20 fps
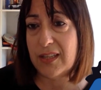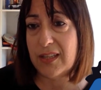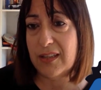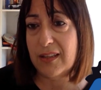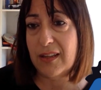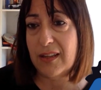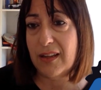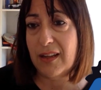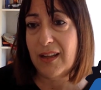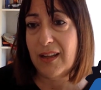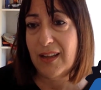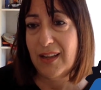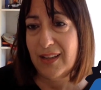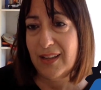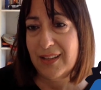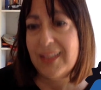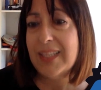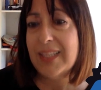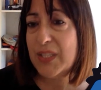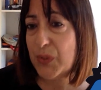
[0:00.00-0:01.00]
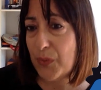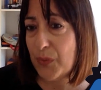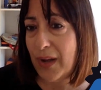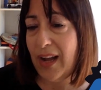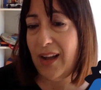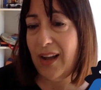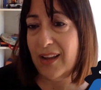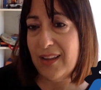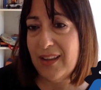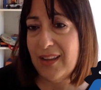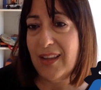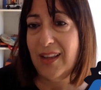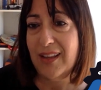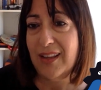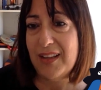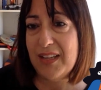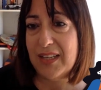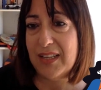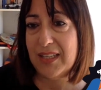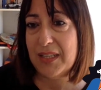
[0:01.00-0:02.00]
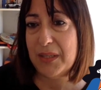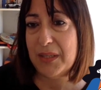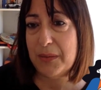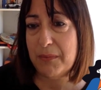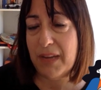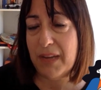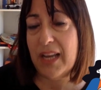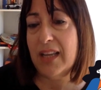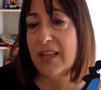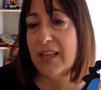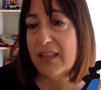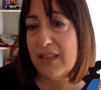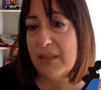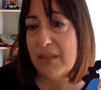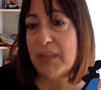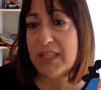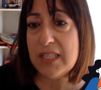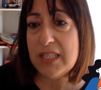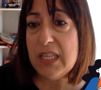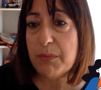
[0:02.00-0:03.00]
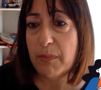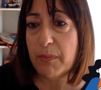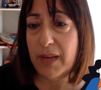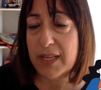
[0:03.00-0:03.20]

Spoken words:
And that's why my tip,